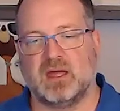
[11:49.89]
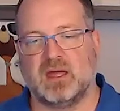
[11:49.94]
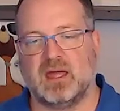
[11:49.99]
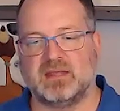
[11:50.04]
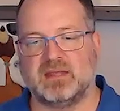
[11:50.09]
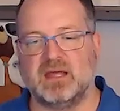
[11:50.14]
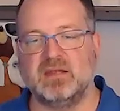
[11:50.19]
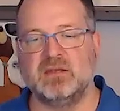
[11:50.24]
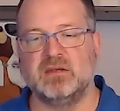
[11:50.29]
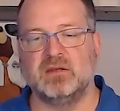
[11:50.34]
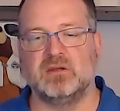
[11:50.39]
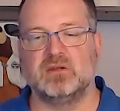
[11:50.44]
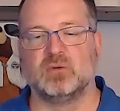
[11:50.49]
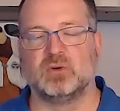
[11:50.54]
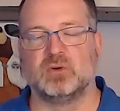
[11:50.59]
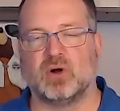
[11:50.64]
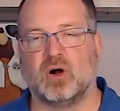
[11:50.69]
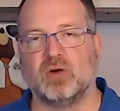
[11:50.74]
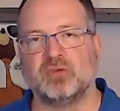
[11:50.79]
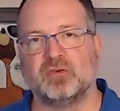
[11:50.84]
And then
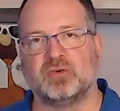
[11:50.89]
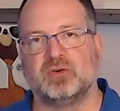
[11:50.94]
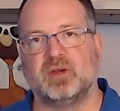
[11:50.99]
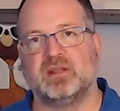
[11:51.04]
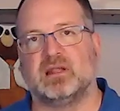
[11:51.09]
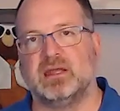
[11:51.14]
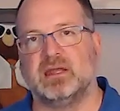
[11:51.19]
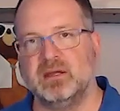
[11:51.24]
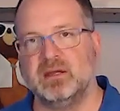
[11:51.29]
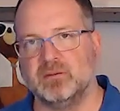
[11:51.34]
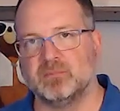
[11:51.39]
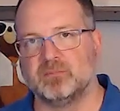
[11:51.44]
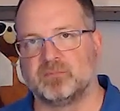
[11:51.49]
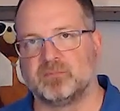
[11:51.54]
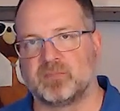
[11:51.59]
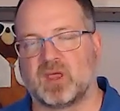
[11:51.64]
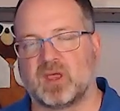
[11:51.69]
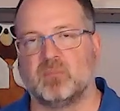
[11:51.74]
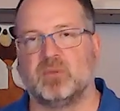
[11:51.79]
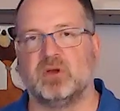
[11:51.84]
you would also create a link
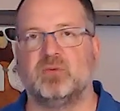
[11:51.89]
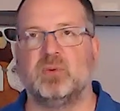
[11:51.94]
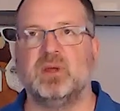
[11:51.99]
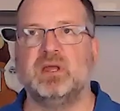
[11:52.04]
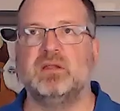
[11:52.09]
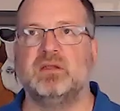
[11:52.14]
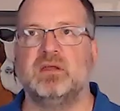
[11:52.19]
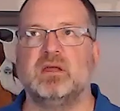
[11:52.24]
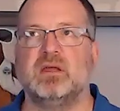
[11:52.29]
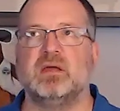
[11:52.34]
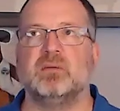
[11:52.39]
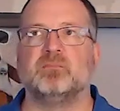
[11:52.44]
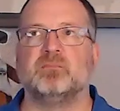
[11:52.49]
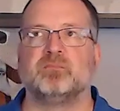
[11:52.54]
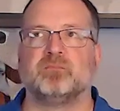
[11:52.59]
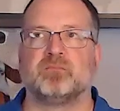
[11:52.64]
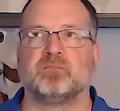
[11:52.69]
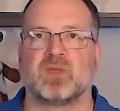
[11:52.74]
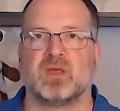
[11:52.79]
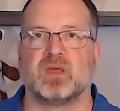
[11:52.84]
between the
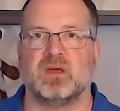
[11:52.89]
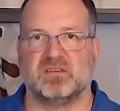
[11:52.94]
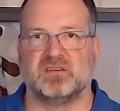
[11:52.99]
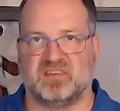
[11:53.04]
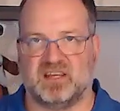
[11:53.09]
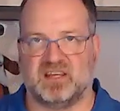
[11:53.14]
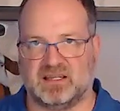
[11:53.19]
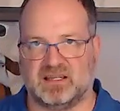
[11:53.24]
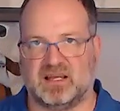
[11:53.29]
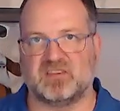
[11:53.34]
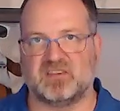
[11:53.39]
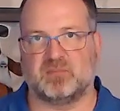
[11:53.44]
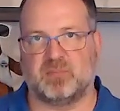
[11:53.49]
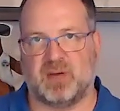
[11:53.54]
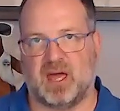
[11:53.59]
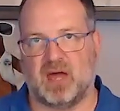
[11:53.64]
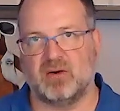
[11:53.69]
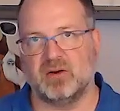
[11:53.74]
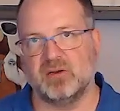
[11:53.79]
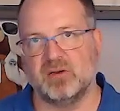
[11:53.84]
satellite's
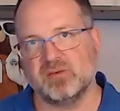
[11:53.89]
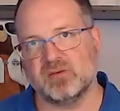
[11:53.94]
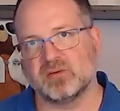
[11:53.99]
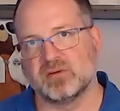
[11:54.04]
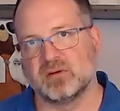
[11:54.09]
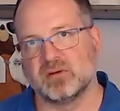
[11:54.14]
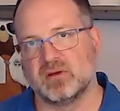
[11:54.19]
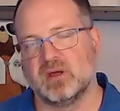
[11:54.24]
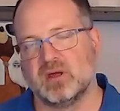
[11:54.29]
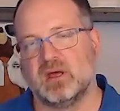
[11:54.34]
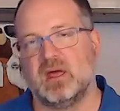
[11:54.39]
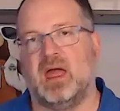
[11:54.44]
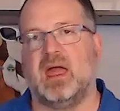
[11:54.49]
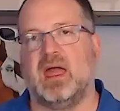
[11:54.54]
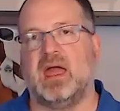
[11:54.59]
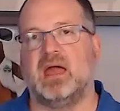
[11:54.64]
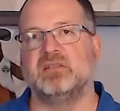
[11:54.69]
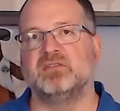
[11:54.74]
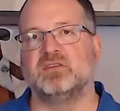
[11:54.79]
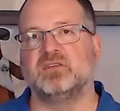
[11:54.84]
parent
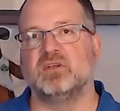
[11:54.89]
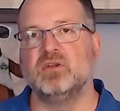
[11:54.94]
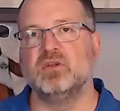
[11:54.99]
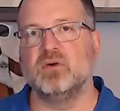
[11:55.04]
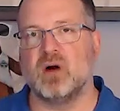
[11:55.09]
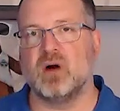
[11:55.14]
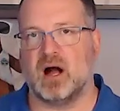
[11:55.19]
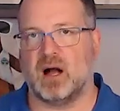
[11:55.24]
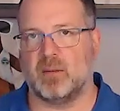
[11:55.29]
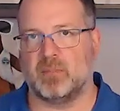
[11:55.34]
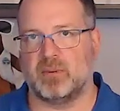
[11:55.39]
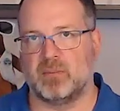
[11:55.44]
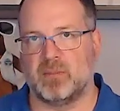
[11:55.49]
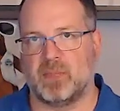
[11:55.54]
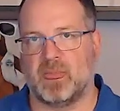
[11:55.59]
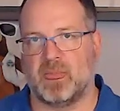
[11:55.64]
and the new hub.